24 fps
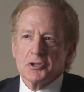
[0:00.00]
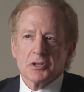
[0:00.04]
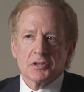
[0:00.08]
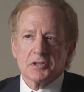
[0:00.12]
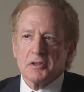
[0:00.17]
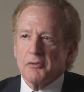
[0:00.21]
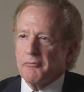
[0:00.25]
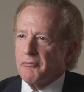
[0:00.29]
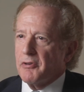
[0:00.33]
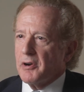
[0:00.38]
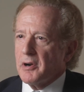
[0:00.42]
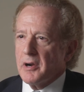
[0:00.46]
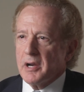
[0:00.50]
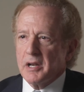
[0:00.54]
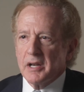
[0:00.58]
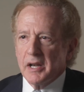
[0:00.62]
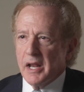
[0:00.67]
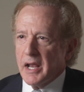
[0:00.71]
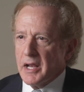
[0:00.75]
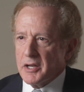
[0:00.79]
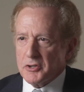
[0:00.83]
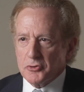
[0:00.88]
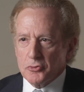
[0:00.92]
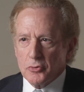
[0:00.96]
just a very
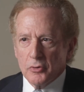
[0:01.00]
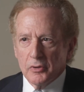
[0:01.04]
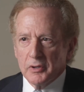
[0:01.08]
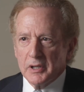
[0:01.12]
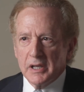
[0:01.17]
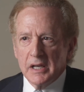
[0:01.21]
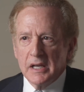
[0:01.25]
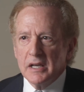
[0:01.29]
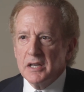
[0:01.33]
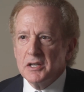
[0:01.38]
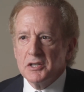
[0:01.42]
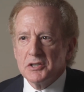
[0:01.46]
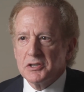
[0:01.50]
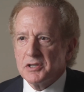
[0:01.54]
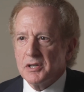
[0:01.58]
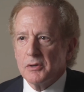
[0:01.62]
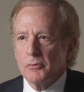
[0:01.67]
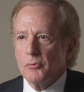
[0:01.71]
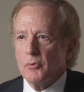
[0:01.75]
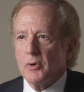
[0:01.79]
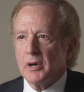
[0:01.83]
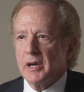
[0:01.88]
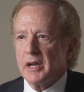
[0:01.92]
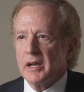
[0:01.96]
natural, easy
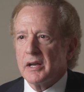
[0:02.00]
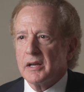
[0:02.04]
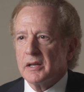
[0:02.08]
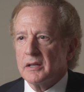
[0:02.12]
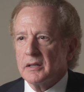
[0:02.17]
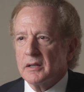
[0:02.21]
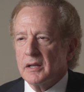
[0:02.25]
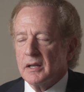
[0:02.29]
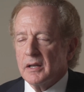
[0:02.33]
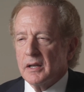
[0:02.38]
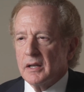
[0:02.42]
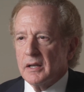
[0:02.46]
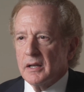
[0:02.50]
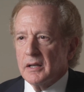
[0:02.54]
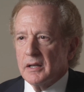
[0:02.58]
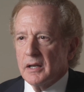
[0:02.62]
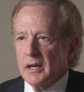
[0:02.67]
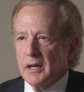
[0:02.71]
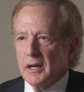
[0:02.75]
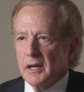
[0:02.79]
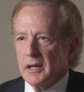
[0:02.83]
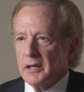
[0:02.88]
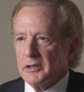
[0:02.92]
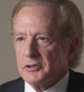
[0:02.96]
way
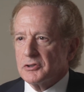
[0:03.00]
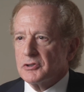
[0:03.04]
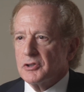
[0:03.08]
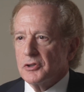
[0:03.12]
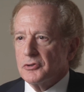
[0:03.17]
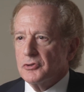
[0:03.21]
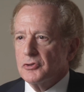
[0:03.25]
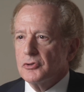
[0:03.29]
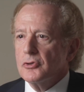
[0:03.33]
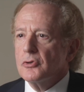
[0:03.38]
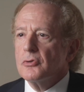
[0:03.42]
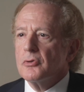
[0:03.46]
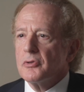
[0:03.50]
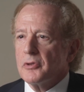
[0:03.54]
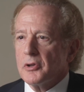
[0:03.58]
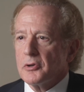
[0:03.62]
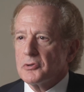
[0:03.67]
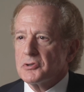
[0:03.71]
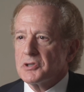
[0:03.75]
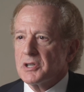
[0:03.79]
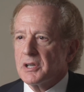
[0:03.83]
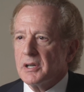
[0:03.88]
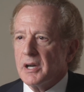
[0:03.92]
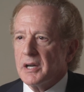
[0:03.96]
to do
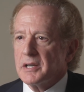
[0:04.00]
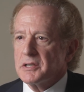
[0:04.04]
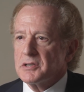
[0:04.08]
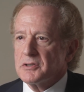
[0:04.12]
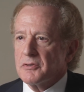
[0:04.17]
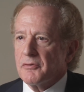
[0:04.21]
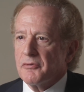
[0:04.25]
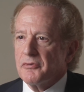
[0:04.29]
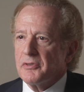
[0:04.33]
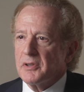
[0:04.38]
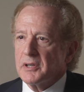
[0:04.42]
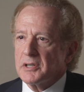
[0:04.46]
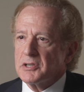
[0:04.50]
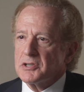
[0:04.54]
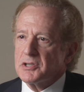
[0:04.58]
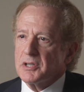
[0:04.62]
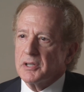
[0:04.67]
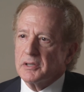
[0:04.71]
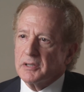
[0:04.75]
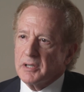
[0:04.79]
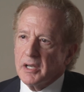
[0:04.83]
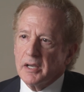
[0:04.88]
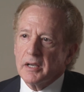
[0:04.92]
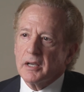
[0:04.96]
those kinds of things,
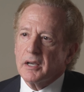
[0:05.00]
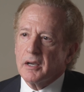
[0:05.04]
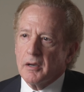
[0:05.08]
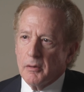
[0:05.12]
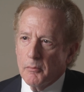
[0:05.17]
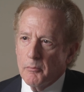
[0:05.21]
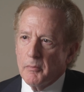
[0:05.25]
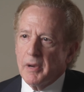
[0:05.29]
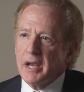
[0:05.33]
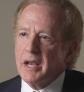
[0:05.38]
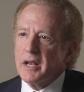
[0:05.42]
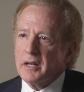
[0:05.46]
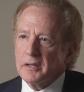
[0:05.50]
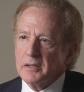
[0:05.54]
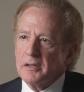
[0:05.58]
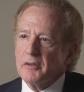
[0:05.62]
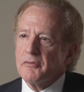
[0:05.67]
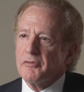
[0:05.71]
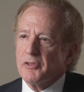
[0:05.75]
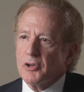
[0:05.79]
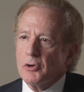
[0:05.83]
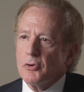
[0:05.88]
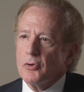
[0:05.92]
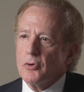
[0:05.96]
to take command
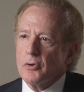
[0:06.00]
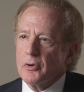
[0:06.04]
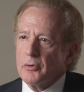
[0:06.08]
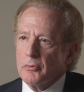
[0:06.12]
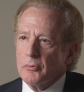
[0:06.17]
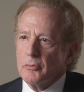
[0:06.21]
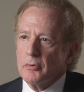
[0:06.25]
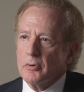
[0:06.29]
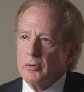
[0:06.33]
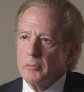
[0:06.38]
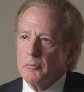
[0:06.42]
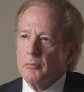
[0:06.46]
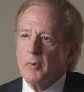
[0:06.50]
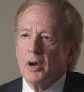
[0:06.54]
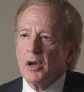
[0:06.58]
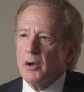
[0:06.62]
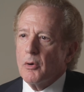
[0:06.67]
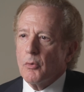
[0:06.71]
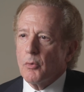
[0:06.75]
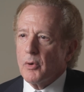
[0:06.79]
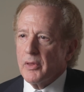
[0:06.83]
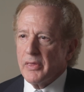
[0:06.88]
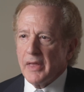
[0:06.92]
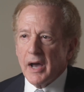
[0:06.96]
of the courtroom
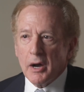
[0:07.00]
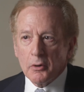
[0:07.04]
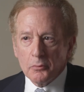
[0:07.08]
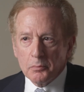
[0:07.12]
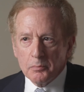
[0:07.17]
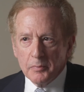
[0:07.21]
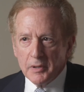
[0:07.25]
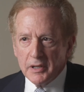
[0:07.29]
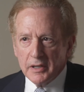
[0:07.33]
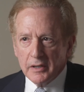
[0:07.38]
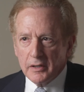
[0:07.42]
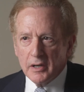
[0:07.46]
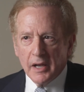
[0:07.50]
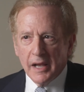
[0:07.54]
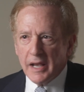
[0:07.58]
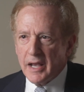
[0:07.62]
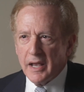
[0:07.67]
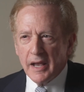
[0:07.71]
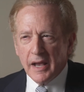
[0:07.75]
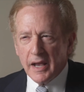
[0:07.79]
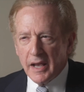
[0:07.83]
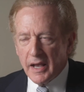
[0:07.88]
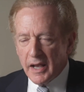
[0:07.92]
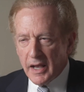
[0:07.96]
without being
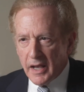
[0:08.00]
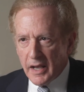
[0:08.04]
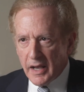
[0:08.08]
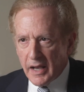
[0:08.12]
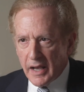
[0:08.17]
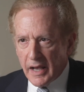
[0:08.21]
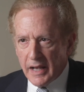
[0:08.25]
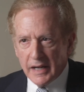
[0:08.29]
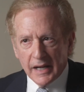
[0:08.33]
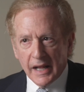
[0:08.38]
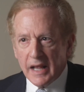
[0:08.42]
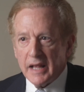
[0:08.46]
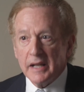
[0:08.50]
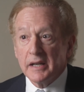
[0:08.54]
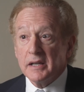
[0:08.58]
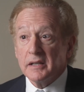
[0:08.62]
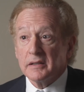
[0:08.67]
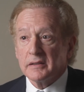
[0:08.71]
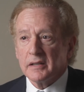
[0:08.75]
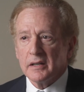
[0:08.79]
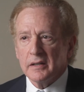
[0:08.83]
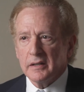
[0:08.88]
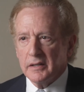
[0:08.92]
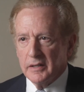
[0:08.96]
at any
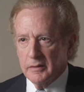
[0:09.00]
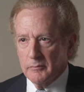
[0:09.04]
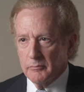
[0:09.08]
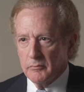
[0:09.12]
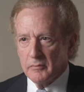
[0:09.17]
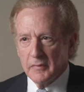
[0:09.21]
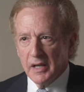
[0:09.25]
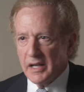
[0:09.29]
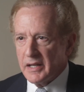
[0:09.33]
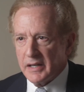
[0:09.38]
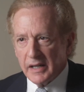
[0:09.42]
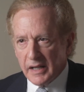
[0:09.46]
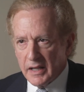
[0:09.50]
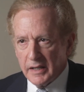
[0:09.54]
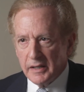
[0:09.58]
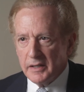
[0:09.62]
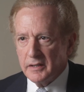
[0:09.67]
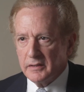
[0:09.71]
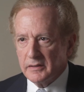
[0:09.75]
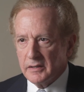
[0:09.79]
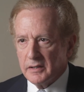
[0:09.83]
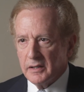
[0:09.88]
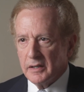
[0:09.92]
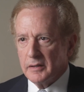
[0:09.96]
time,
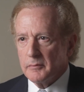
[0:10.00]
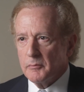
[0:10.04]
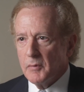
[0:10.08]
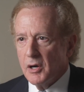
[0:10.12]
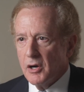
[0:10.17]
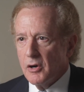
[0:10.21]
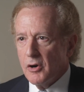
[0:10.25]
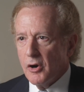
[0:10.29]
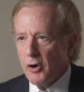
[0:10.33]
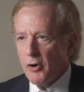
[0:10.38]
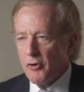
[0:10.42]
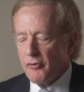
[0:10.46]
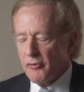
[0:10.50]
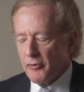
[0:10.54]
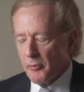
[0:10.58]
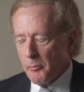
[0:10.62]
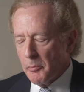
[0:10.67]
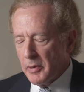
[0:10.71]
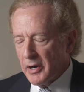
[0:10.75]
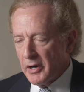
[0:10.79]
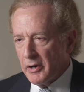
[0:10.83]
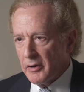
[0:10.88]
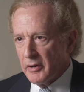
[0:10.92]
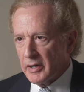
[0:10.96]

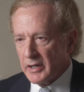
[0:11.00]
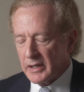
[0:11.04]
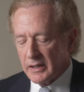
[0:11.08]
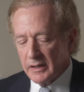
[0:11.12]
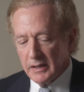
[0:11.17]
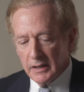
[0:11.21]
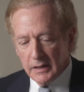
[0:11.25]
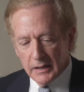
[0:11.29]
overbearing.